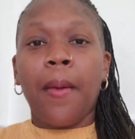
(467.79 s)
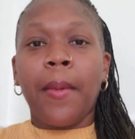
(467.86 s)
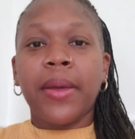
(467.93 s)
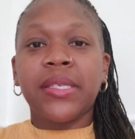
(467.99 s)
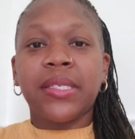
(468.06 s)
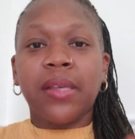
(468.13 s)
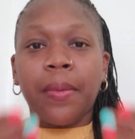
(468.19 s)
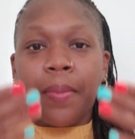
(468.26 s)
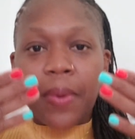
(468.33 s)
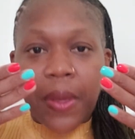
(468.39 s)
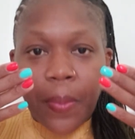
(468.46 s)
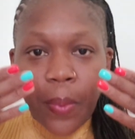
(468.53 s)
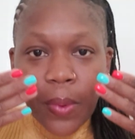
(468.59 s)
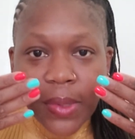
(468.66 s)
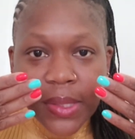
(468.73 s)
Some
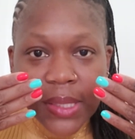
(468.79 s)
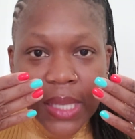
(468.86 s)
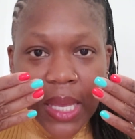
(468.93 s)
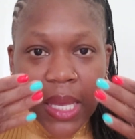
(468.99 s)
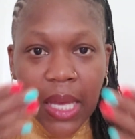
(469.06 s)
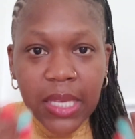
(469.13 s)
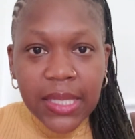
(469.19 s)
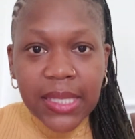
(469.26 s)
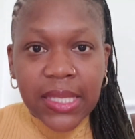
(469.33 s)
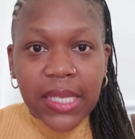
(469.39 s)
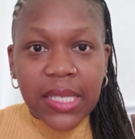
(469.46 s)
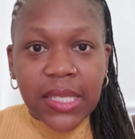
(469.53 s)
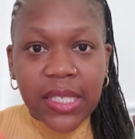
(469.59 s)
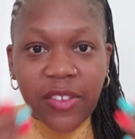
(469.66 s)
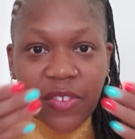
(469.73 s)
people's
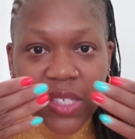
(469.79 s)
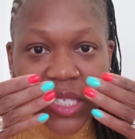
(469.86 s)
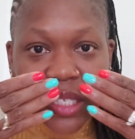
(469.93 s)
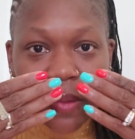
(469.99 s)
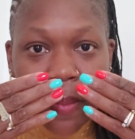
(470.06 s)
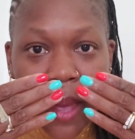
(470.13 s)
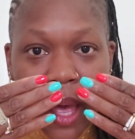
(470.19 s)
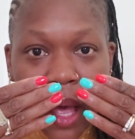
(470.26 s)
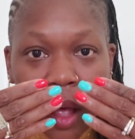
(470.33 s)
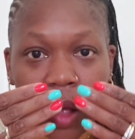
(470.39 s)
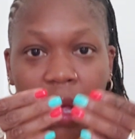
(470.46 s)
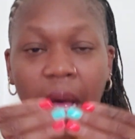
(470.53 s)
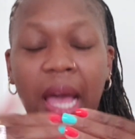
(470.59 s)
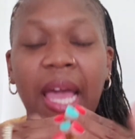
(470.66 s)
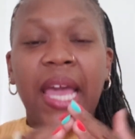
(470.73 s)
sense of
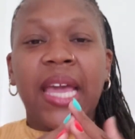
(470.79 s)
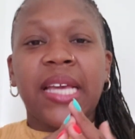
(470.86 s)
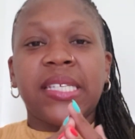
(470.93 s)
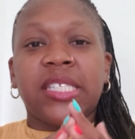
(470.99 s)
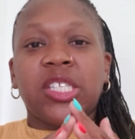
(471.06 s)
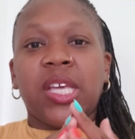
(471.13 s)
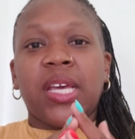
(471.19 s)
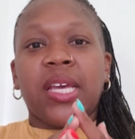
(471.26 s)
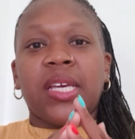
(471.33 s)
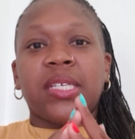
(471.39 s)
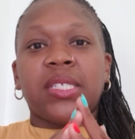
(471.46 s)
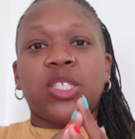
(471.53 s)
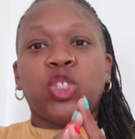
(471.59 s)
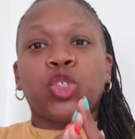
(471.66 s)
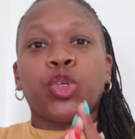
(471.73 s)
smell
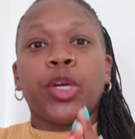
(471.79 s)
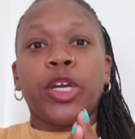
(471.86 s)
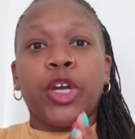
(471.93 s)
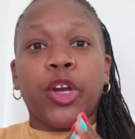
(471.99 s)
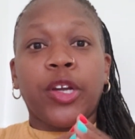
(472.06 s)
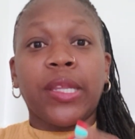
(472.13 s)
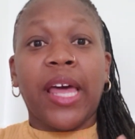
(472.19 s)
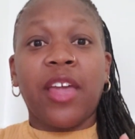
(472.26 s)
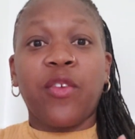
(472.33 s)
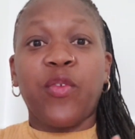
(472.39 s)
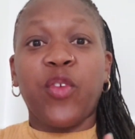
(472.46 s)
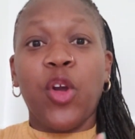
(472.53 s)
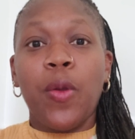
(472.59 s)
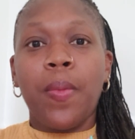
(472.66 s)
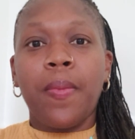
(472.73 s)
is triggered. Like
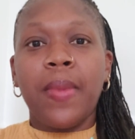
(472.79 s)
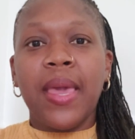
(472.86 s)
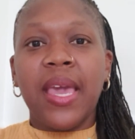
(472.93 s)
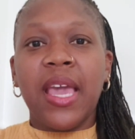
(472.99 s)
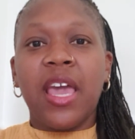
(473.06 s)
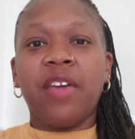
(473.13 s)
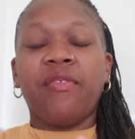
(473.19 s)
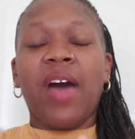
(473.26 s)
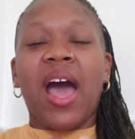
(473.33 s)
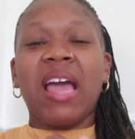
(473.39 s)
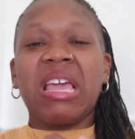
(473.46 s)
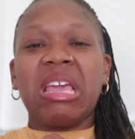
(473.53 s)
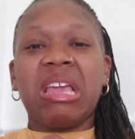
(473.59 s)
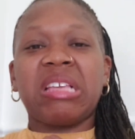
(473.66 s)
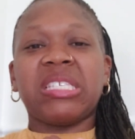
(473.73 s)
for me, if I
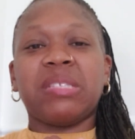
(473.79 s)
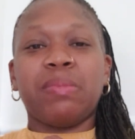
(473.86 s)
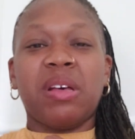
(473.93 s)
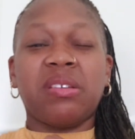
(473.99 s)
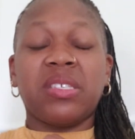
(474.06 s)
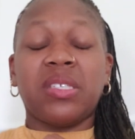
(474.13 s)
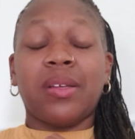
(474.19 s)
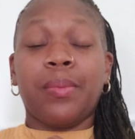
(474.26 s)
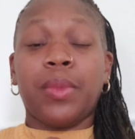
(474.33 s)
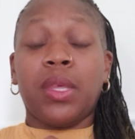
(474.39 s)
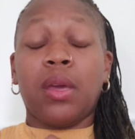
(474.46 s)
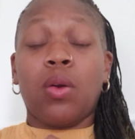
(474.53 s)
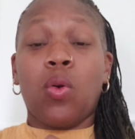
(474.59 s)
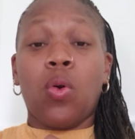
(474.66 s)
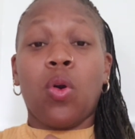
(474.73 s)
can't smell
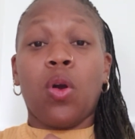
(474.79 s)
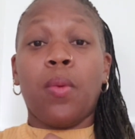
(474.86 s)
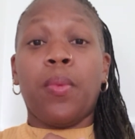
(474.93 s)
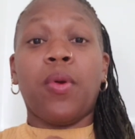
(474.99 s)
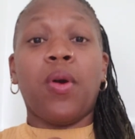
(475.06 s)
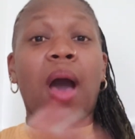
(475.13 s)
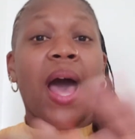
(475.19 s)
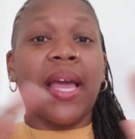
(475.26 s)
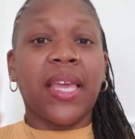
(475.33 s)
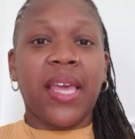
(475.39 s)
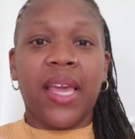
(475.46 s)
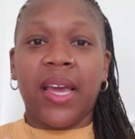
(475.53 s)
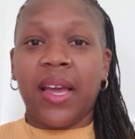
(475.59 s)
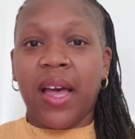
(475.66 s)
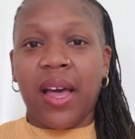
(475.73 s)
something horrible, I
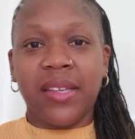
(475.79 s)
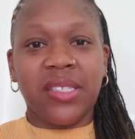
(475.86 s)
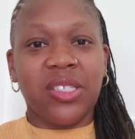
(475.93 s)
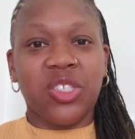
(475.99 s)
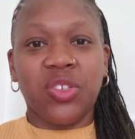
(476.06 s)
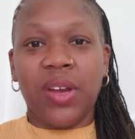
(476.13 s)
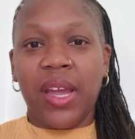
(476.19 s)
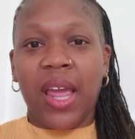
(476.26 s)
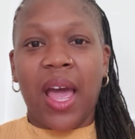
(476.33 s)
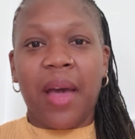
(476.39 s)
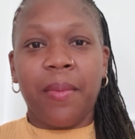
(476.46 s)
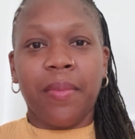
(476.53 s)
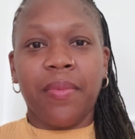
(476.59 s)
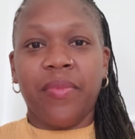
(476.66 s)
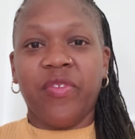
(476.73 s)
can't concentrate.
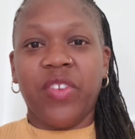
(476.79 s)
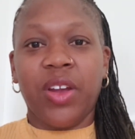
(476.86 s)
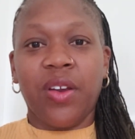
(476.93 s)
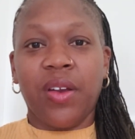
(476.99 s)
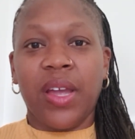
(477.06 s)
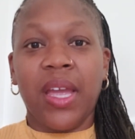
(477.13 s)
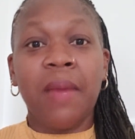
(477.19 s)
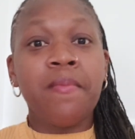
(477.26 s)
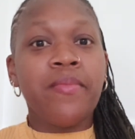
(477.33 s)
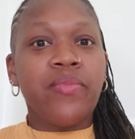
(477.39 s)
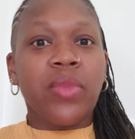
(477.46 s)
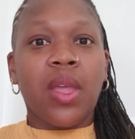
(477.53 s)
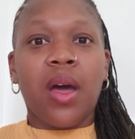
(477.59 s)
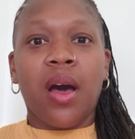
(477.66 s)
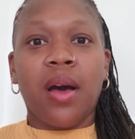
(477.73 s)
I'm very
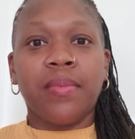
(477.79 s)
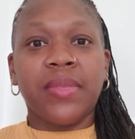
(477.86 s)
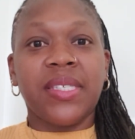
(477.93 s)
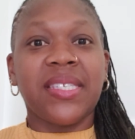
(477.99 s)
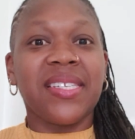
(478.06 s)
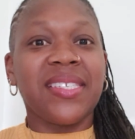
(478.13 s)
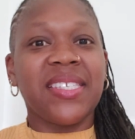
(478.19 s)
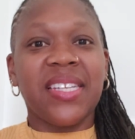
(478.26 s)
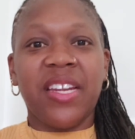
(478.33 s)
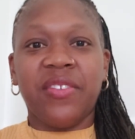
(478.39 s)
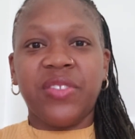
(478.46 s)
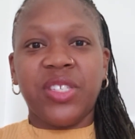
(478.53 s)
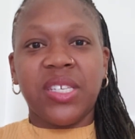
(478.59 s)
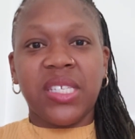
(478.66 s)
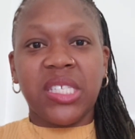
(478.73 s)

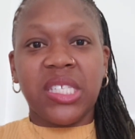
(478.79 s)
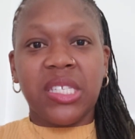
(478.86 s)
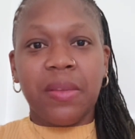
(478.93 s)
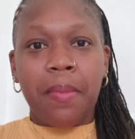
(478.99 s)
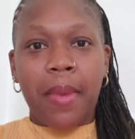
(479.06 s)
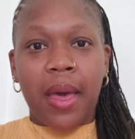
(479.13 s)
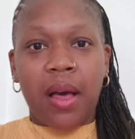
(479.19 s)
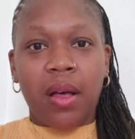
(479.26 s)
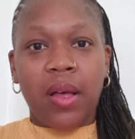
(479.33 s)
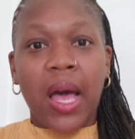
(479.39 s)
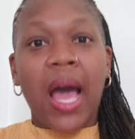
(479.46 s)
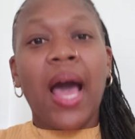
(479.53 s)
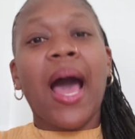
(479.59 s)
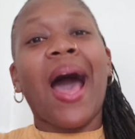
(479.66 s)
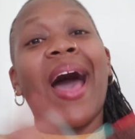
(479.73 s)
sensitive to smell.
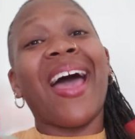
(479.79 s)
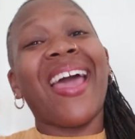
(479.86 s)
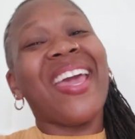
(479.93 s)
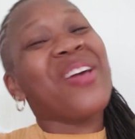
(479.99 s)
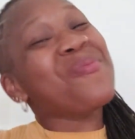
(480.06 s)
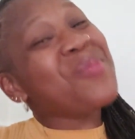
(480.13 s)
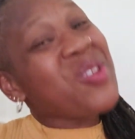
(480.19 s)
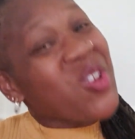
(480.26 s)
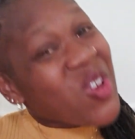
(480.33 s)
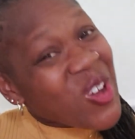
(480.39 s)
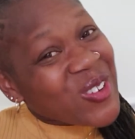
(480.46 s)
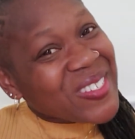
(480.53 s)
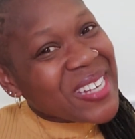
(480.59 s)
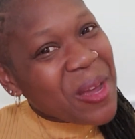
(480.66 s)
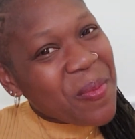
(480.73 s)
I am
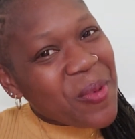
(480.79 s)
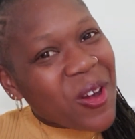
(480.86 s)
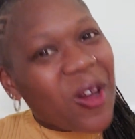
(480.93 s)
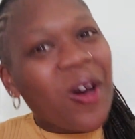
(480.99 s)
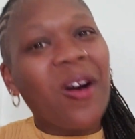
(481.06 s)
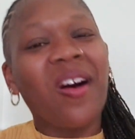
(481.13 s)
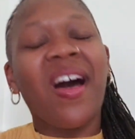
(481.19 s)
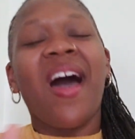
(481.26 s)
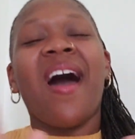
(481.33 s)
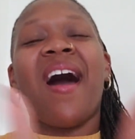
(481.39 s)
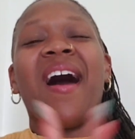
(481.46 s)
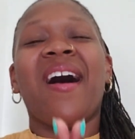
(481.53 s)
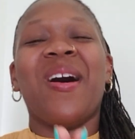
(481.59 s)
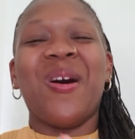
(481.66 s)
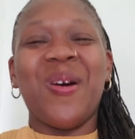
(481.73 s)
neurotypical,
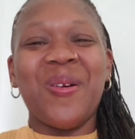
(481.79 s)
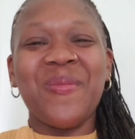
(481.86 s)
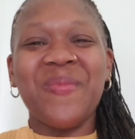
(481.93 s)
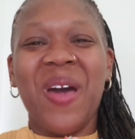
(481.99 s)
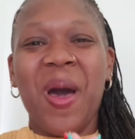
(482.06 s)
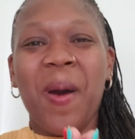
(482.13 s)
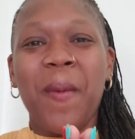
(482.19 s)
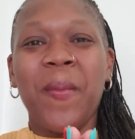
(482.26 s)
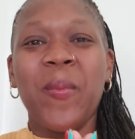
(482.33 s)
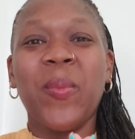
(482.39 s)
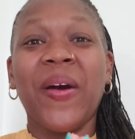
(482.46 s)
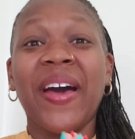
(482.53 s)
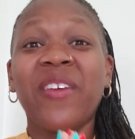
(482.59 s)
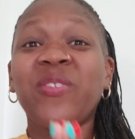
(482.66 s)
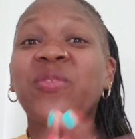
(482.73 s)

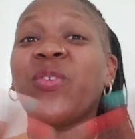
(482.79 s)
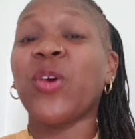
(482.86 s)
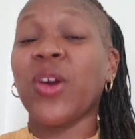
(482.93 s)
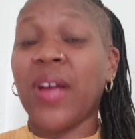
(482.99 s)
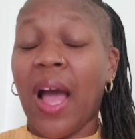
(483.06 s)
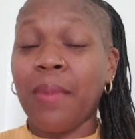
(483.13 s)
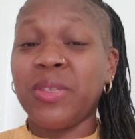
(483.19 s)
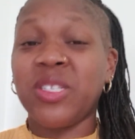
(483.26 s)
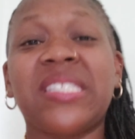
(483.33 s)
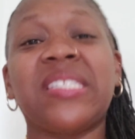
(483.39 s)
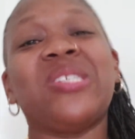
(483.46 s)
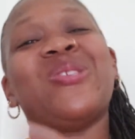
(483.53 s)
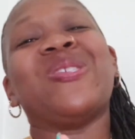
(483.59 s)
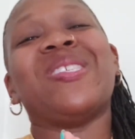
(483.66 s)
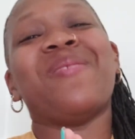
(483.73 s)
but I'm
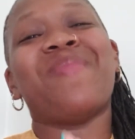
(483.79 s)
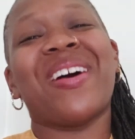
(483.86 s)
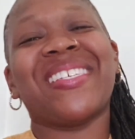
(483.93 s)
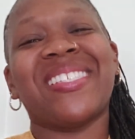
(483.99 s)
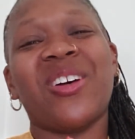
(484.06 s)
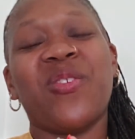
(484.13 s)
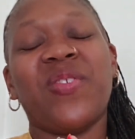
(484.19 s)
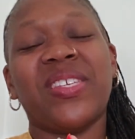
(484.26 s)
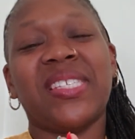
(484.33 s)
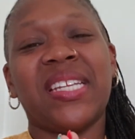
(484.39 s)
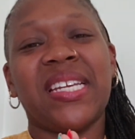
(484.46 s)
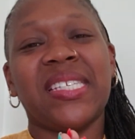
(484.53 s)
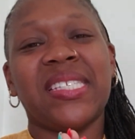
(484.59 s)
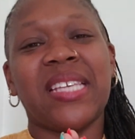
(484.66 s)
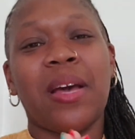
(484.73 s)
using myself as an
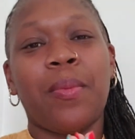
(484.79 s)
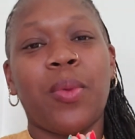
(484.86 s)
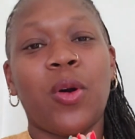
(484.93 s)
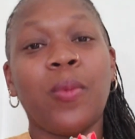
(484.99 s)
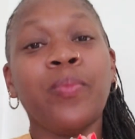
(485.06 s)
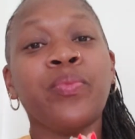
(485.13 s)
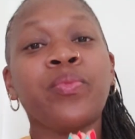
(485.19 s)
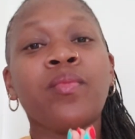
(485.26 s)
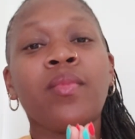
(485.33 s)
example.